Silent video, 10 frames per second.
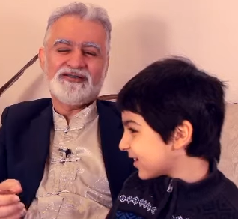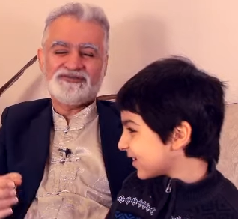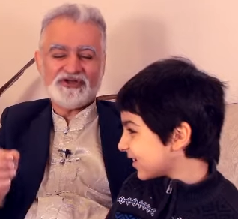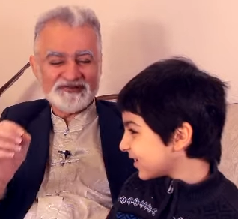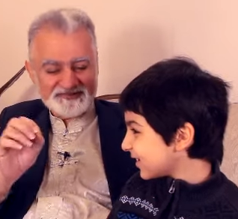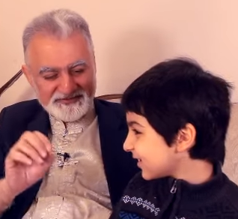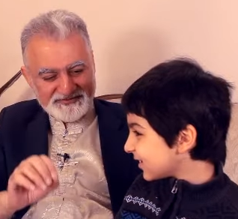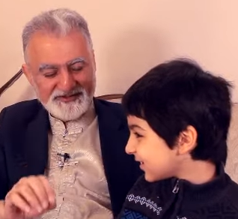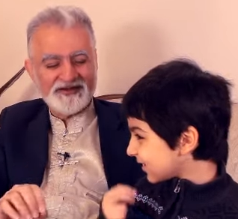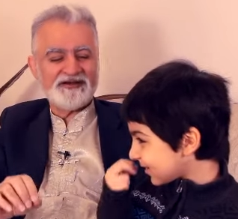Speaker 1: he
Speaker 2: just
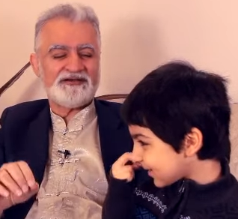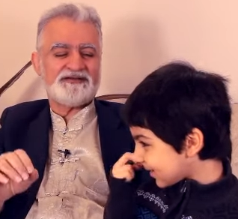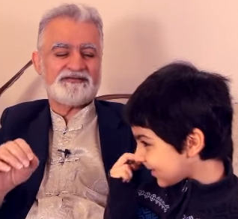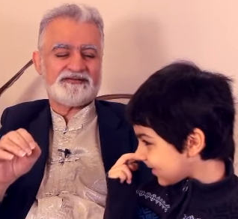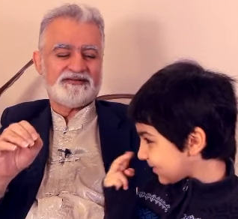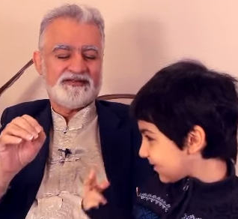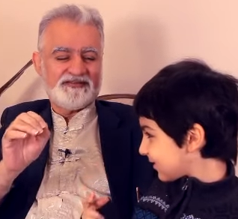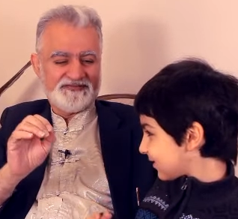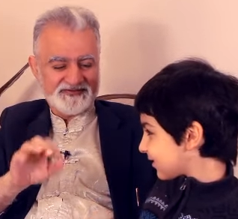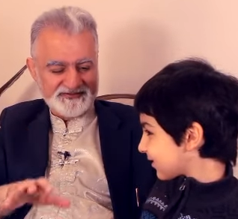turned
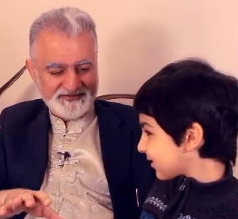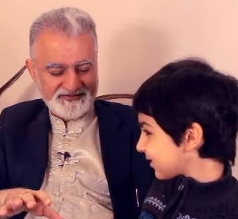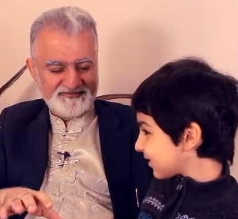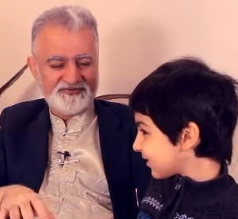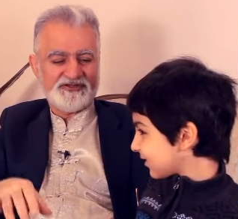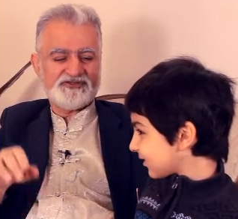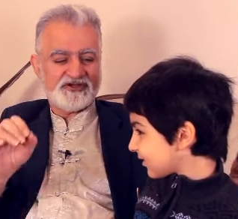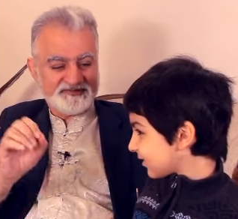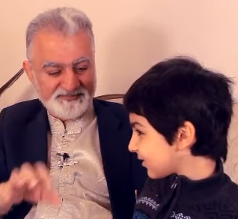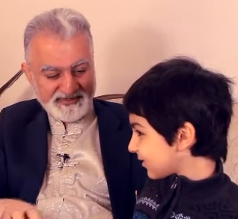13, so he
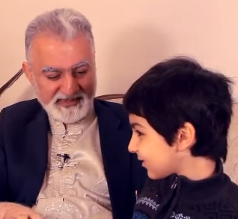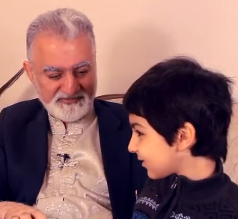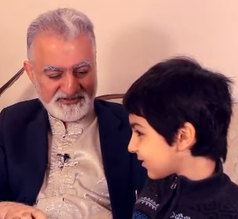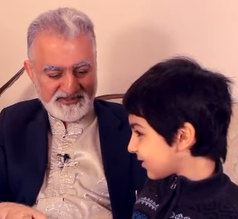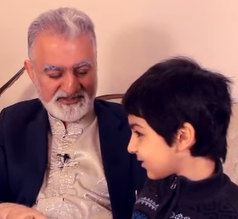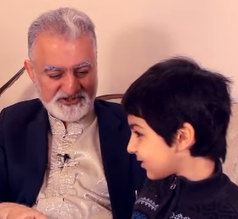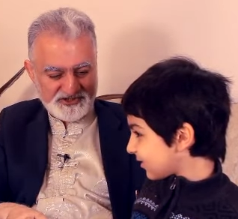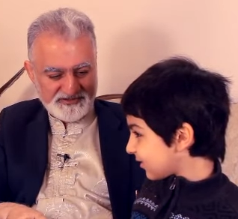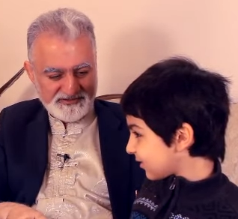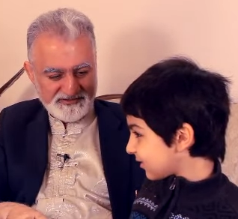just became
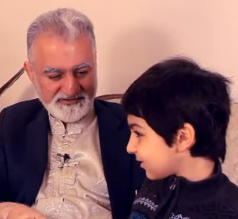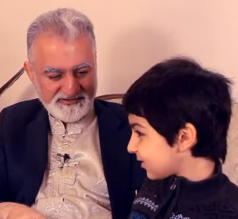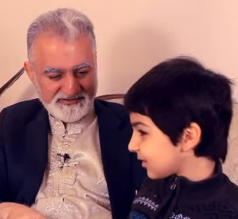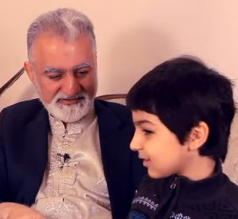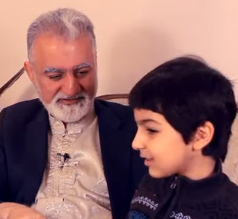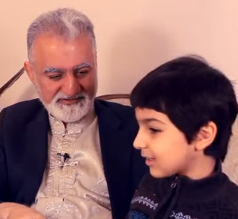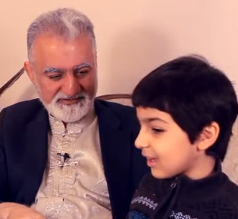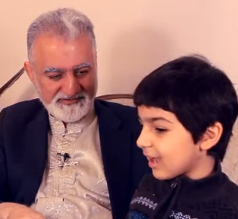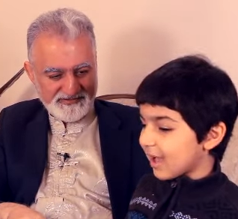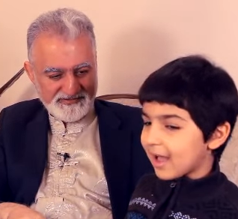teenager.
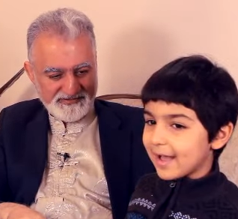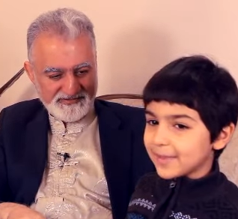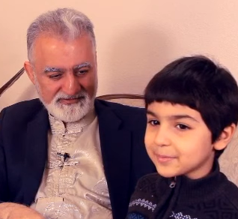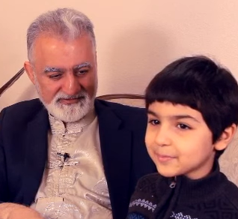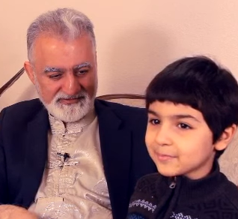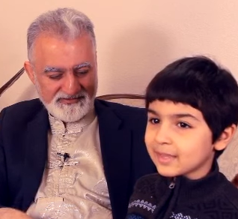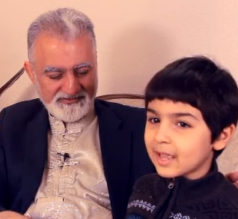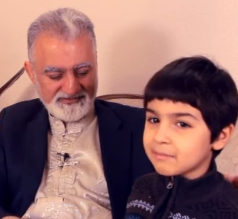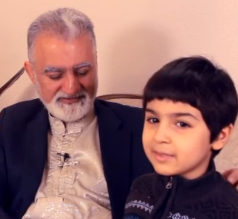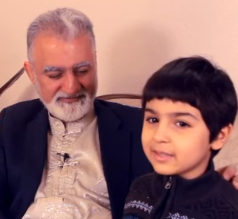
Speaker 1: Uh,
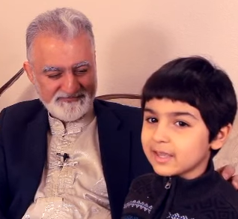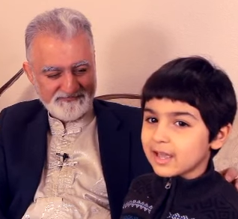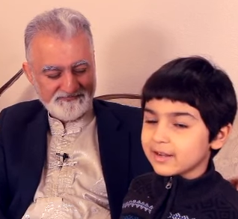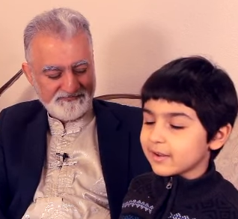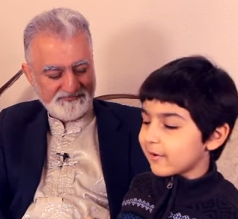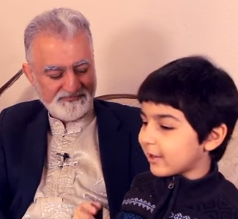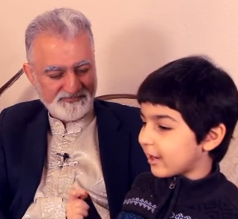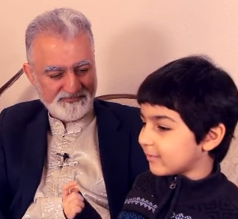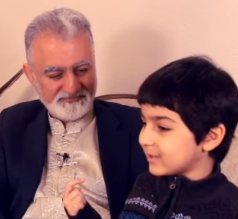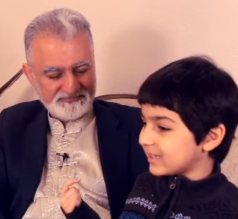I mean, uh, no, I
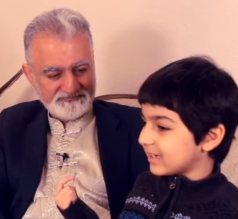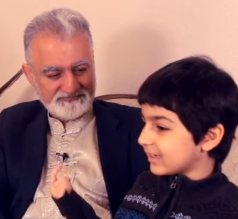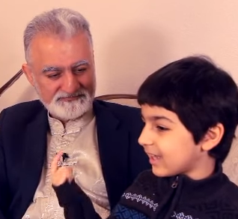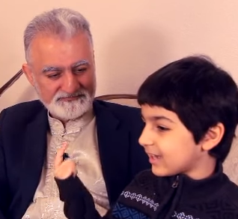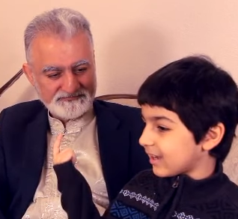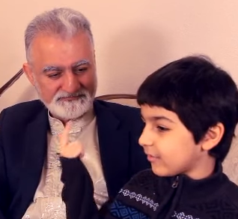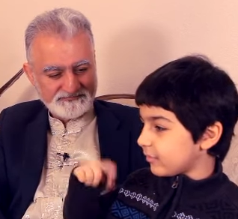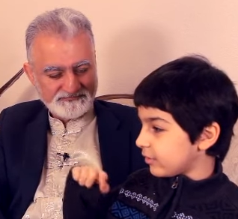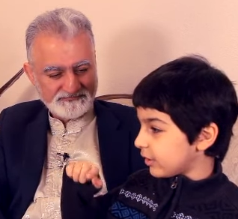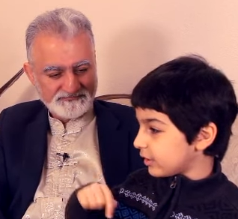come in uh, like a
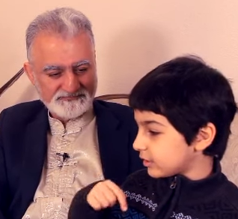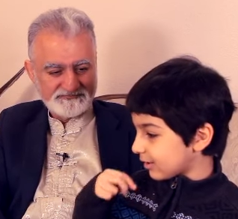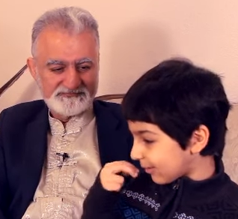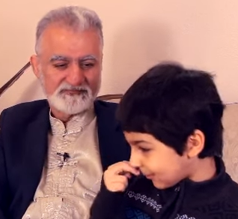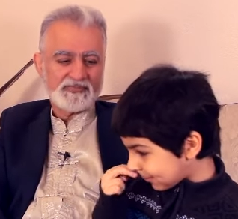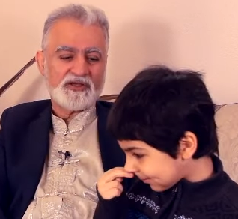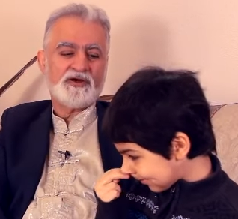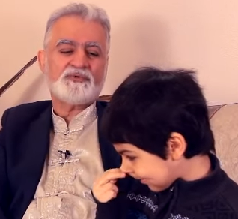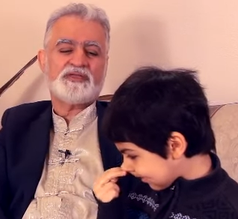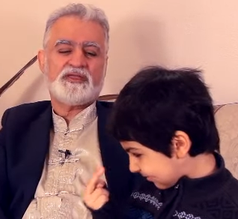few days ago.
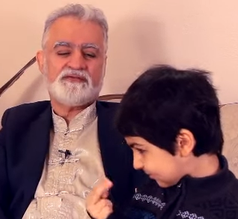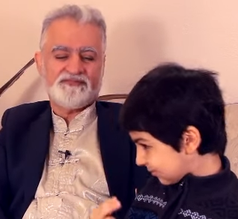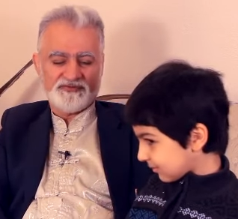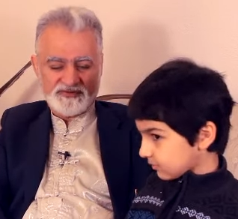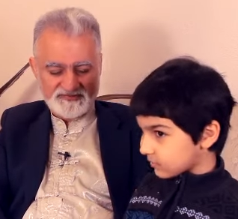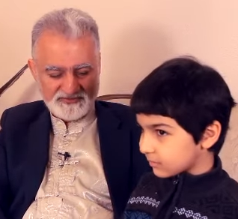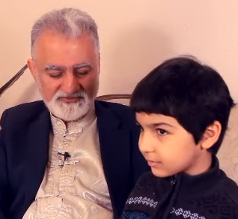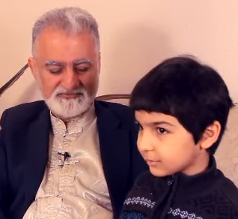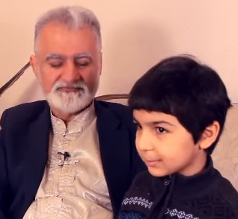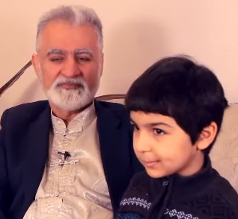
Speaker 2: Okay, a few days
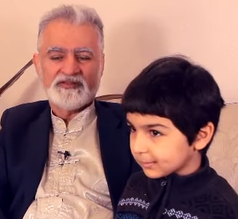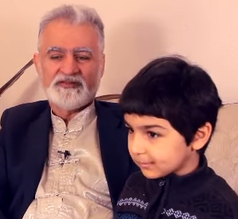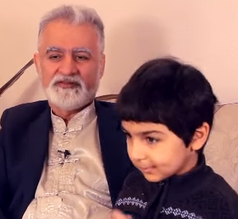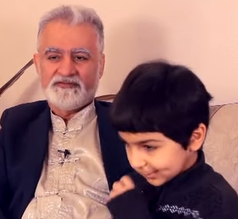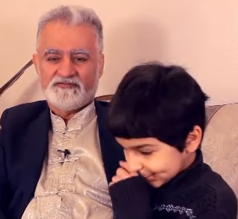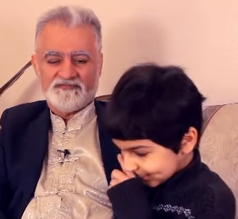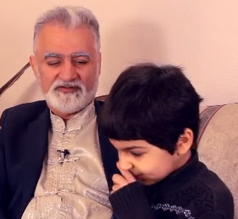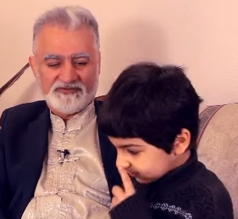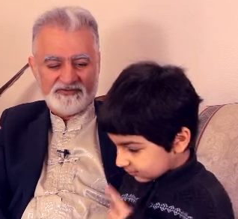ago. Very